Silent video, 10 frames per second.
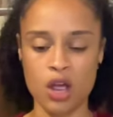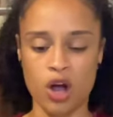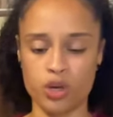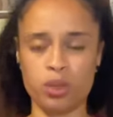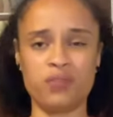Are
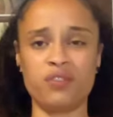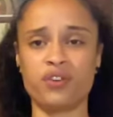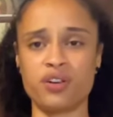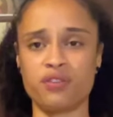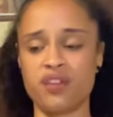you living for
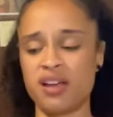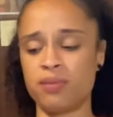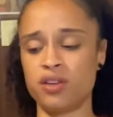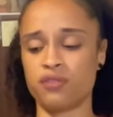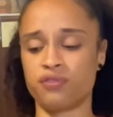your
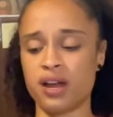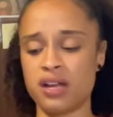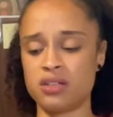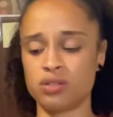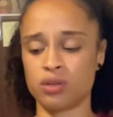family, your
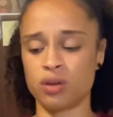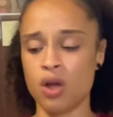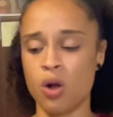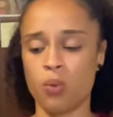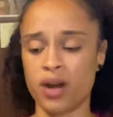friends, or
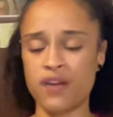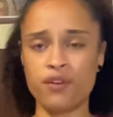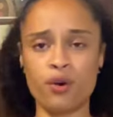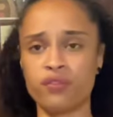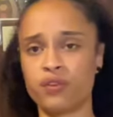whatever,
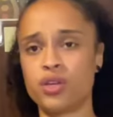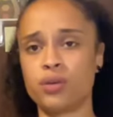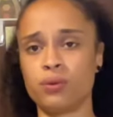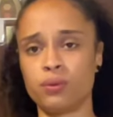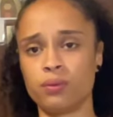or for
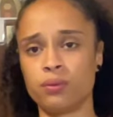you?